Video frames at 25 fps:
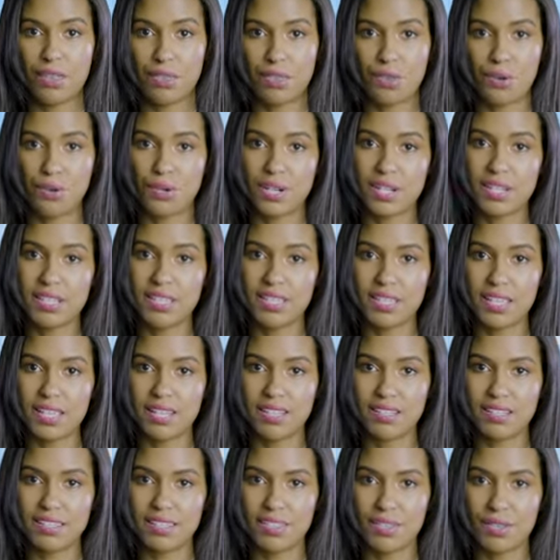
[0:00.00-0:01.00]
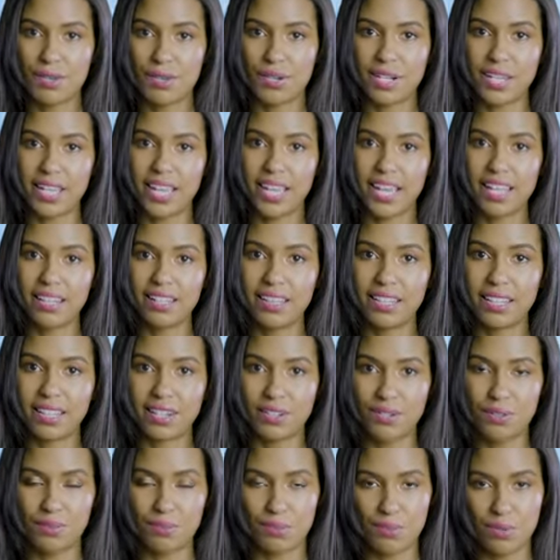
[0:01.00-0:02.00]
36–38
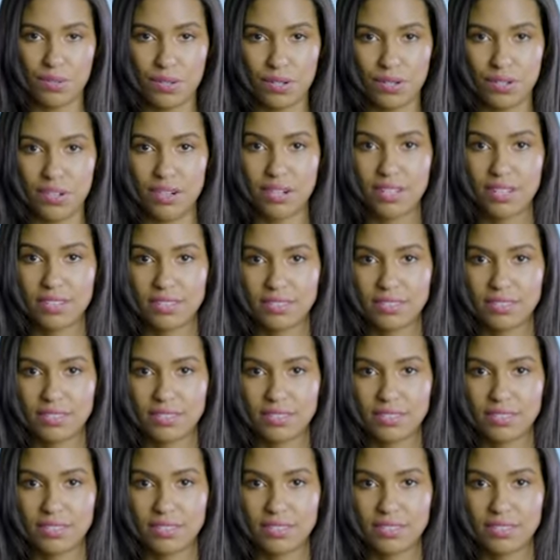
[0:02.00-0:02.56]
liter water.